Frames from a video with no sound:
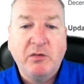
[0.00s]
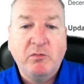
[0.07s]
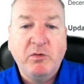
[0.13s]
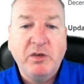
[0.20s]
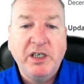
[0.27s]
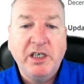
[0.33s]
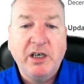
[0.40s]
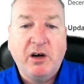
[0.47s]

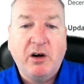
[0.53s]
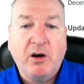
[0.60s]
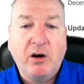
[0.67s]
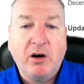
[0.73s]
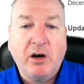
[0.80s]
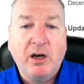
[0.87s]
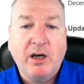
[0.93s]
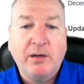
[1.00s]
we
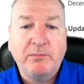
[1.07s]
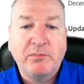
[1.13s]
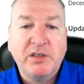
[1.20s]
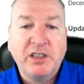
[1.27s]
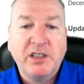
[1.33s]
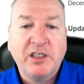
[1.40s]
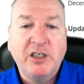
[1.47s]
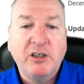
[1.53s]
are
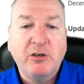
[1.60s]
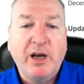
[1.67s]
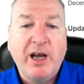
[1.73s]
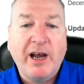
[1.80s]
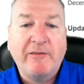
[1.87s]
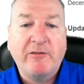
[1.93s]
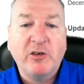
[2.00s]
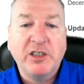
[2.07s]
up to
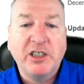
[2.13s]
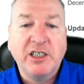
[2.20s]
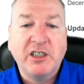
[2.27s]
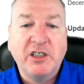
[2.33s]
averaging